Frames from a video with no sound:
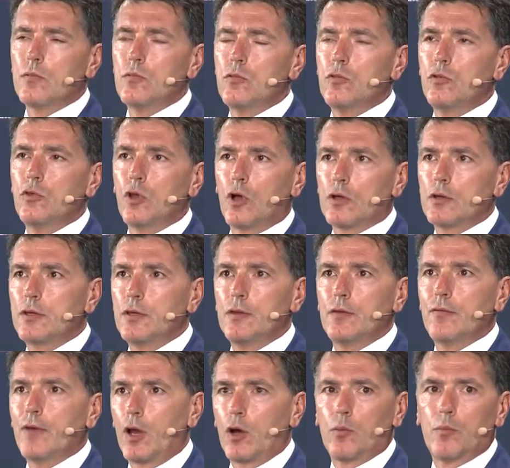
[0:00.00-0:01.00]
Not in
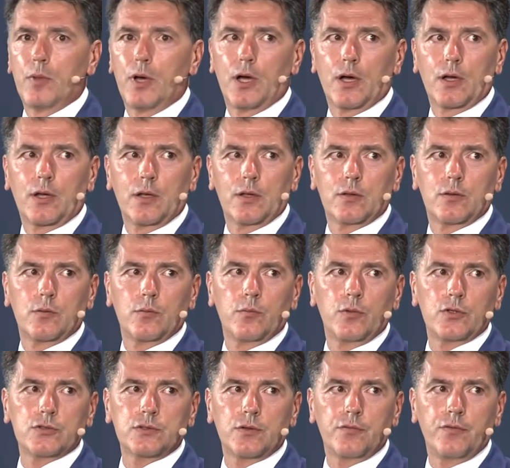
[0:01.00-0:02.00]
developed market,
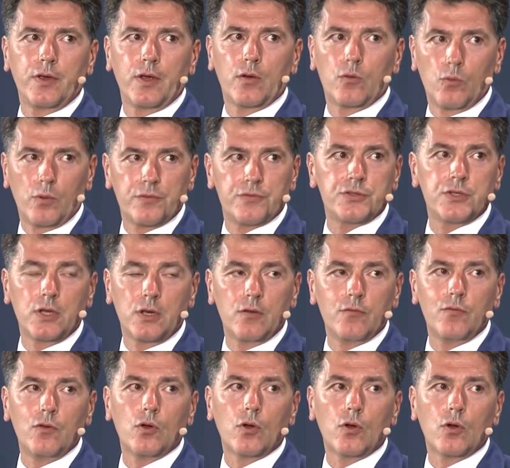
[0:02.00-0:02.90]
because I think we've seen in the